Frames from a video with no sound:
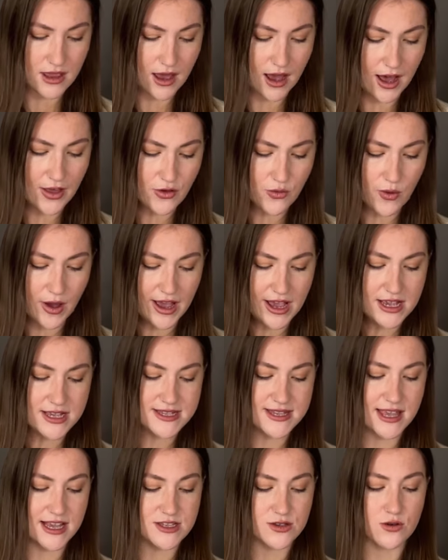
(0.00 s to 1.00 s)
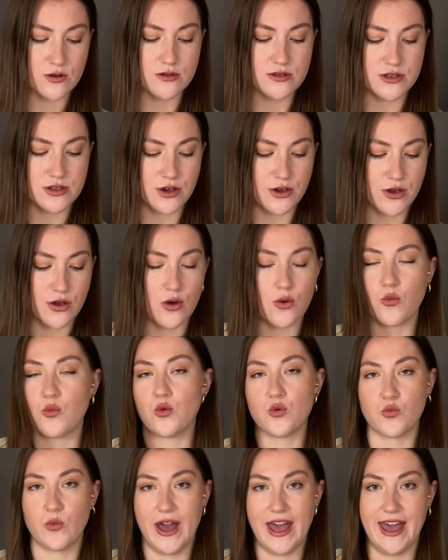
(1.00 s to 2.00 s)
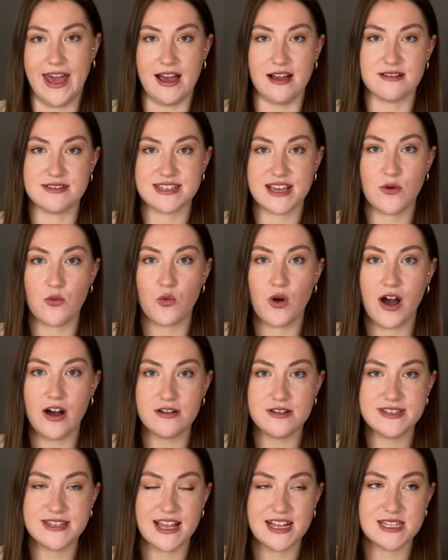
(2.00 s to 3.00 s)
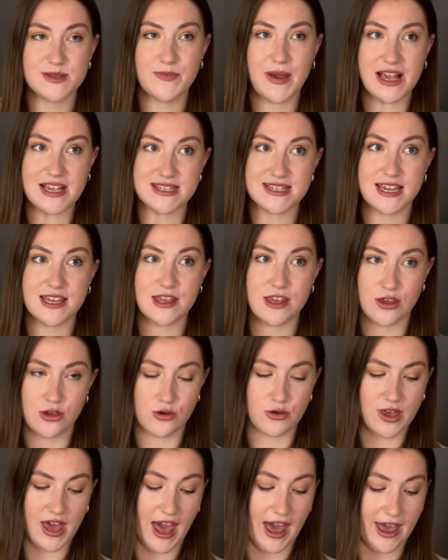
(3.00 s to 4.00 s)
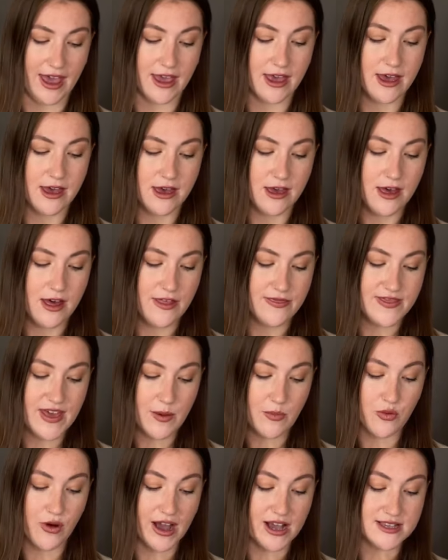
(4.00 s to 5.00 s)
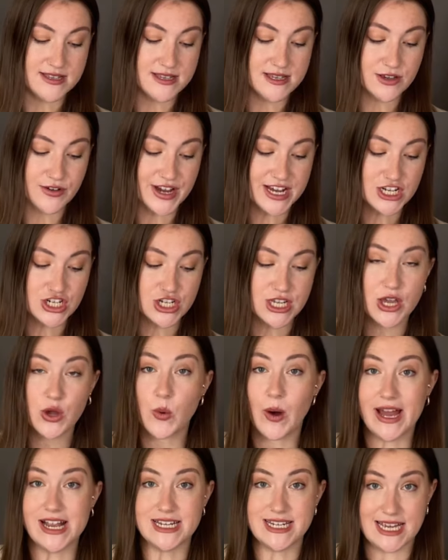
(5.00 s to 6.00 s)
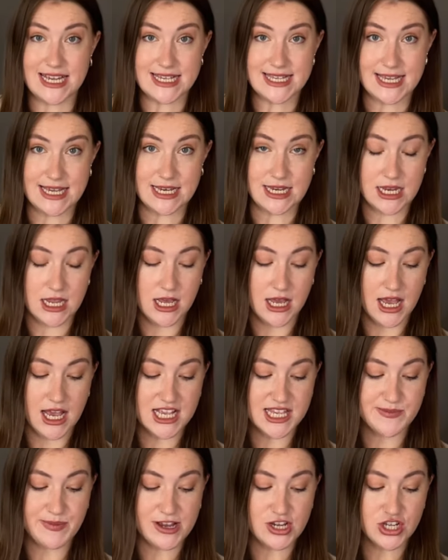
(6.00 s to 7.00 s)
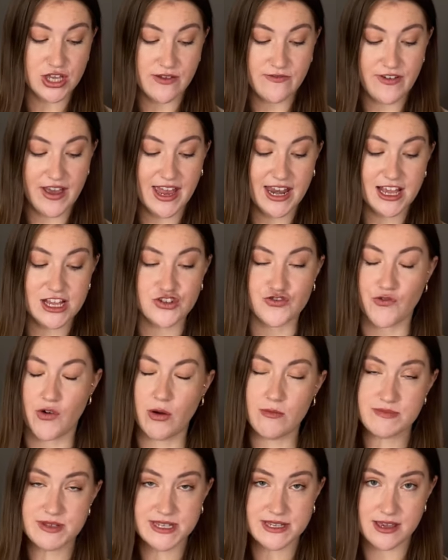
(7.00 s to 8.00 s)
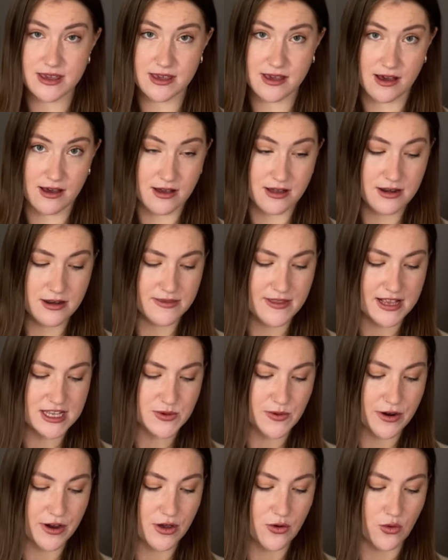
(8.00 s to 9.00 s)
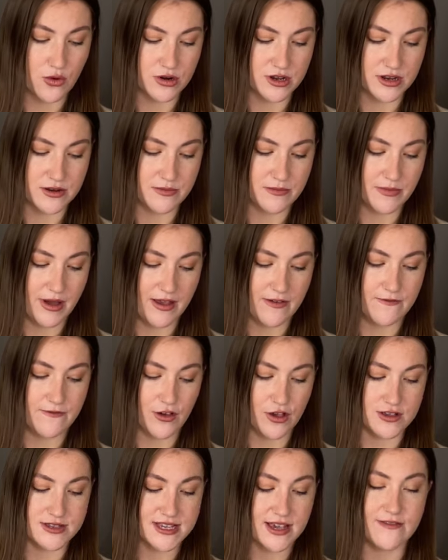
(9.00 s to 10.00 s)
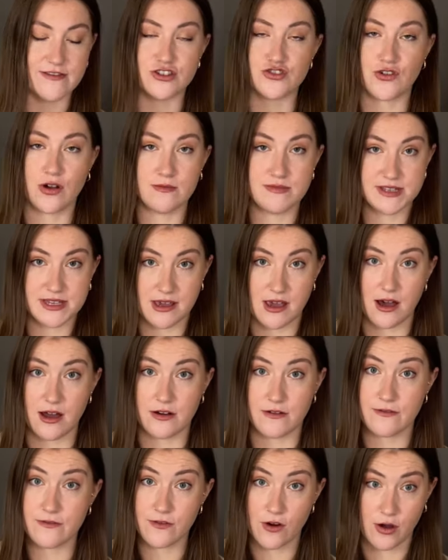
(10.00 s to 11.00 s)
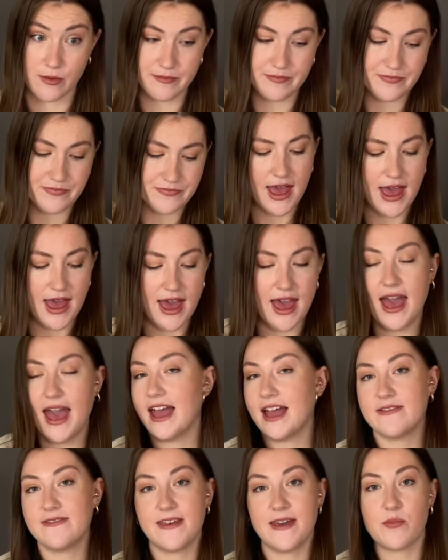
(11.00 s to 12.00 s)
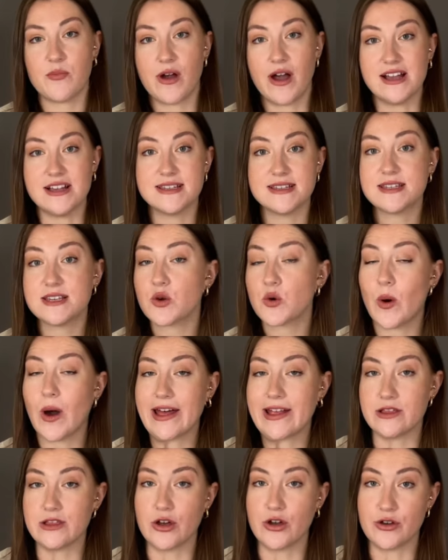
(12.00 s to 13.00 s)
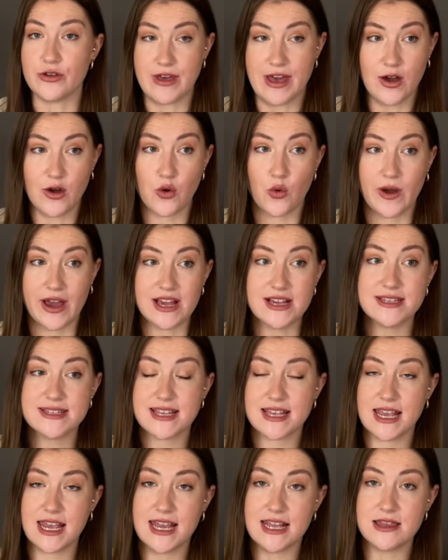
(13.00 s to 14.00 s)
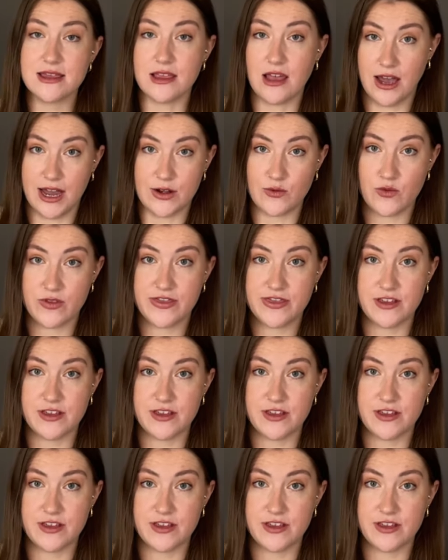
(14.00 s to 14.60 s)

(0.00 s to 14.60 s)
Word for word: Otherwise, there's also Wool Warehouse, and whilst that's based in the UK, their prices are actually quite decent, especially for any drops yarn. That's where I ordered my first ever drops yarn from. And their prices are quite low. They're always in line with